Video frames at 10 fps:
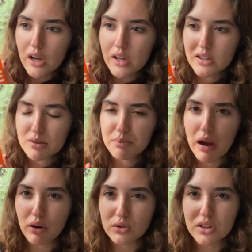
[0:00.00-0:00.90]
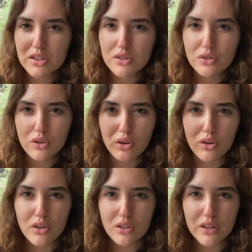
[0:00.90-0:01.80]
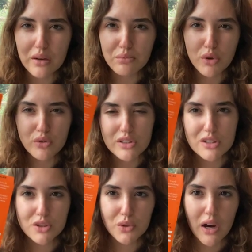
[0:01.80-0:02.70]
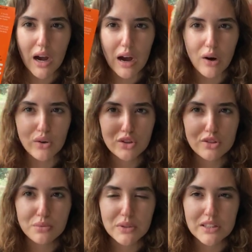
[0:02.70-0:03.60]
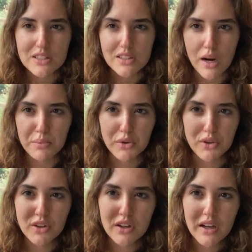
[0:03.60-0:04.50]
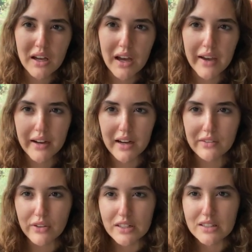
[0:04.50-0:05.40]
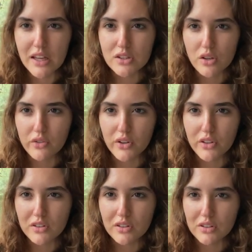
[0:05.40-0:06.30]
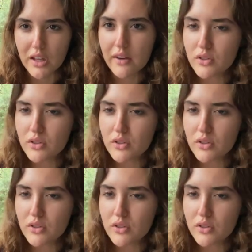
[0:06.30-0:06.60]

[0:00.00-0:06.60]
is about this girl that moves into a house with this couple and kind of like takes over their lives.